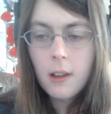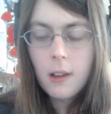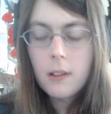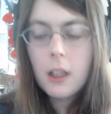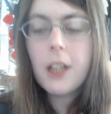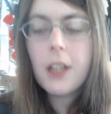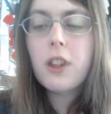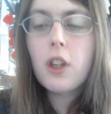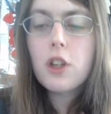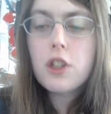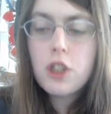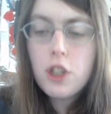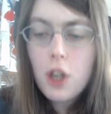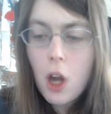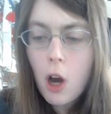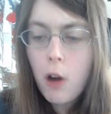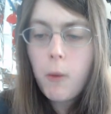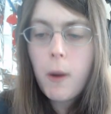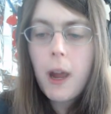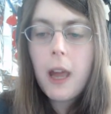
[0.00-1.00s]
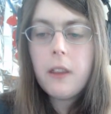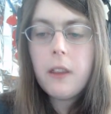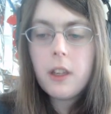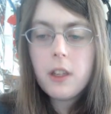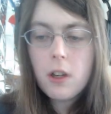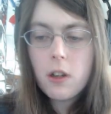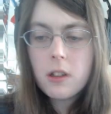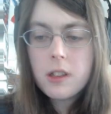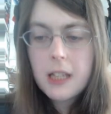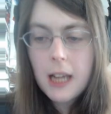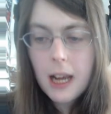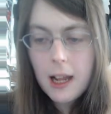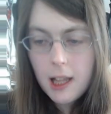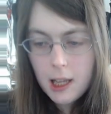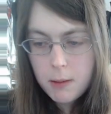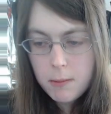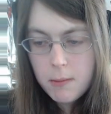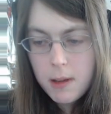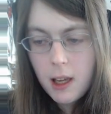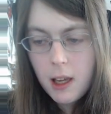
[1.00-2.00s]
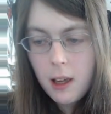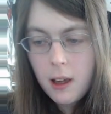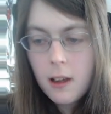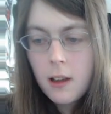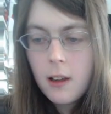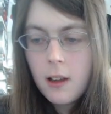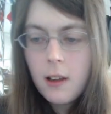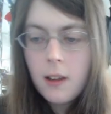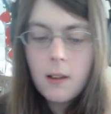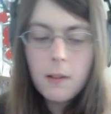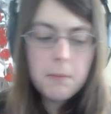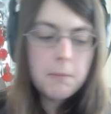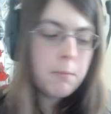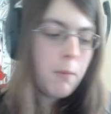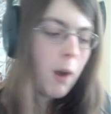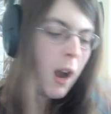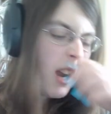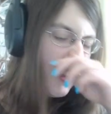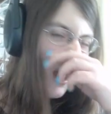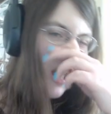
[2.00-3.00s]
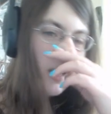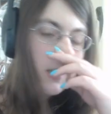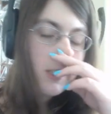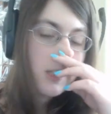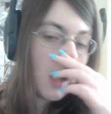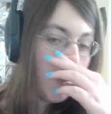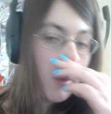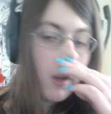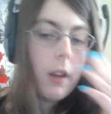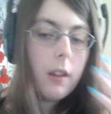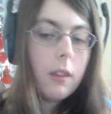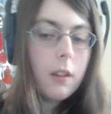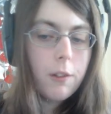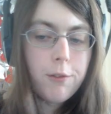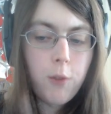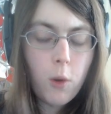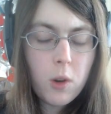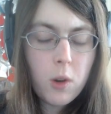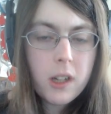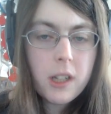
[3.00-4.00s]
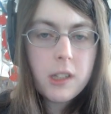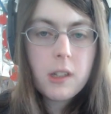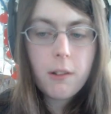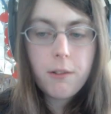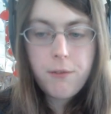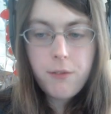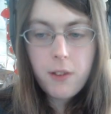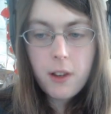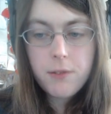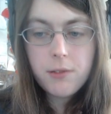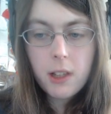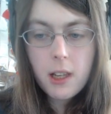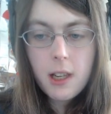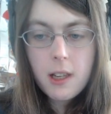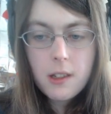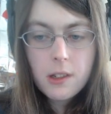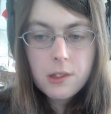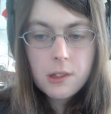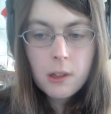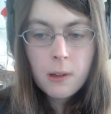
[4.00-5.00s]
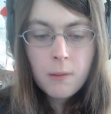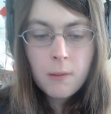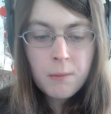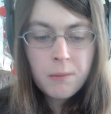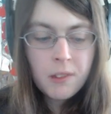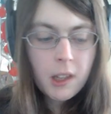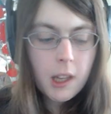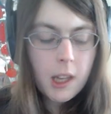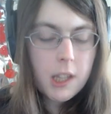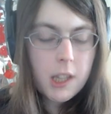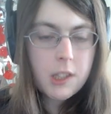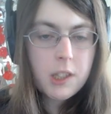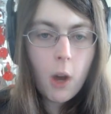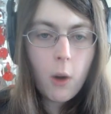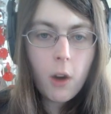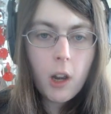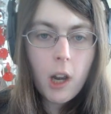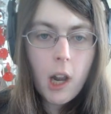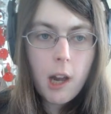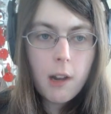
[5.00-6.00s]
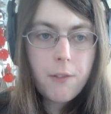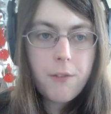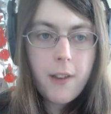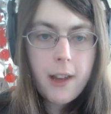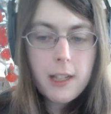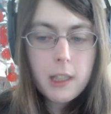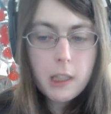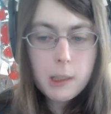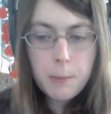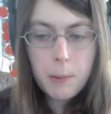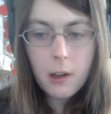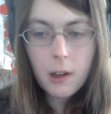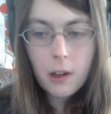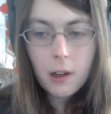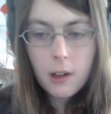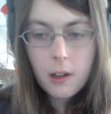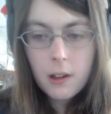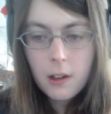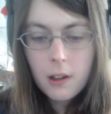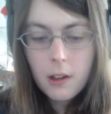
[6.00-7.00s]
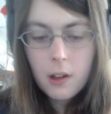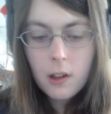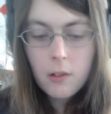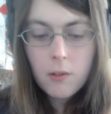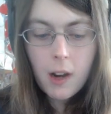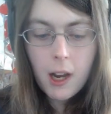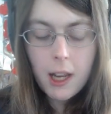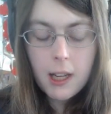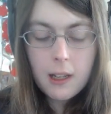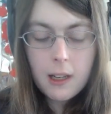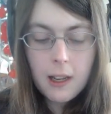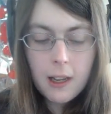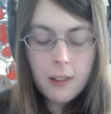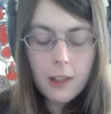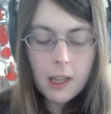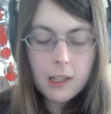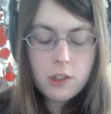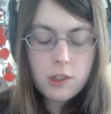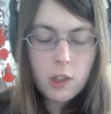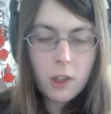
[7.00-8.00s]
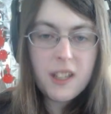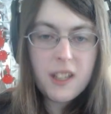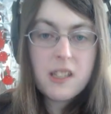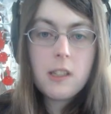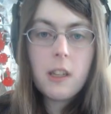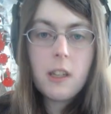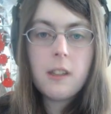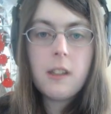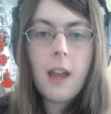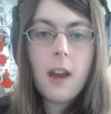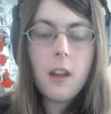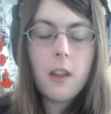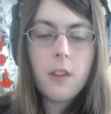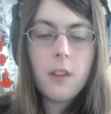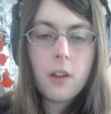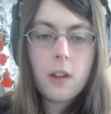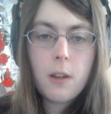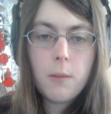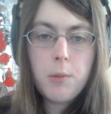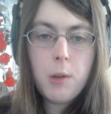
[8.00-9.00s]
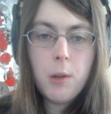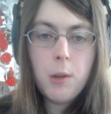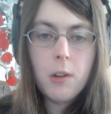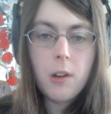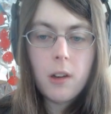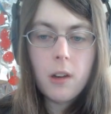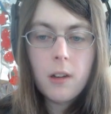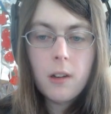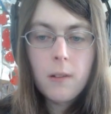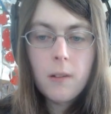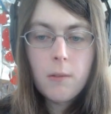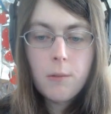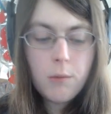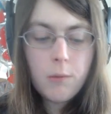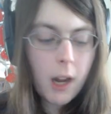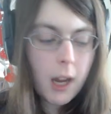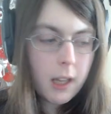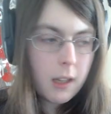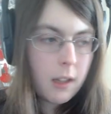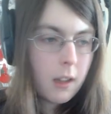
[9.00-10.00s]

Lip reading: Like, there's no way that you're telling me, right, like, someone in their 40s or 50s is going on Facebook, right, and, like, so they sit down at their computer, right,